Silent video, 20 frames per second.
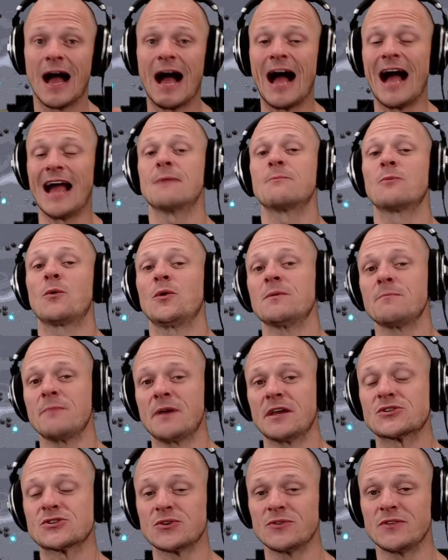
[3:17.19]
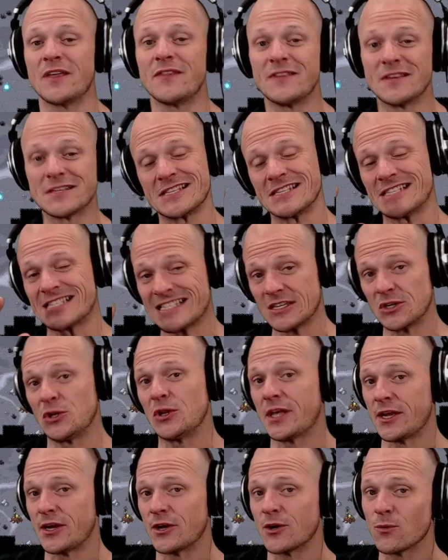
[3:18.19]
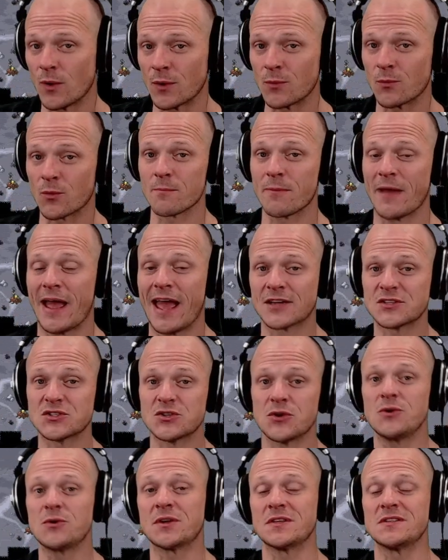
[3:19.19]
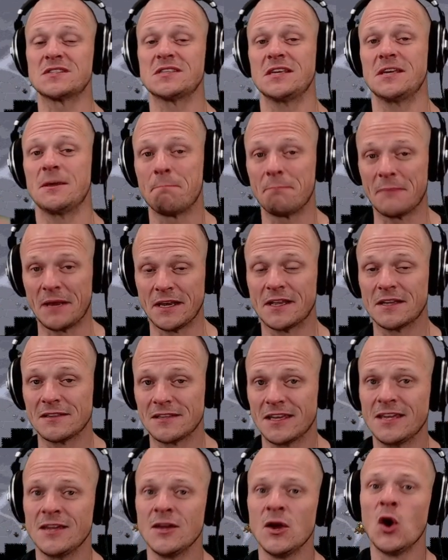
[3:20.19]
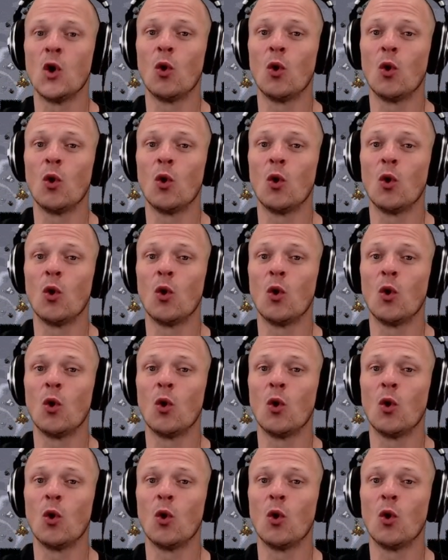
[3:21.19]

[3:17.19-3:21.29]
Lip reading: I am going to make sure that this is still here when we're back so you can see immediately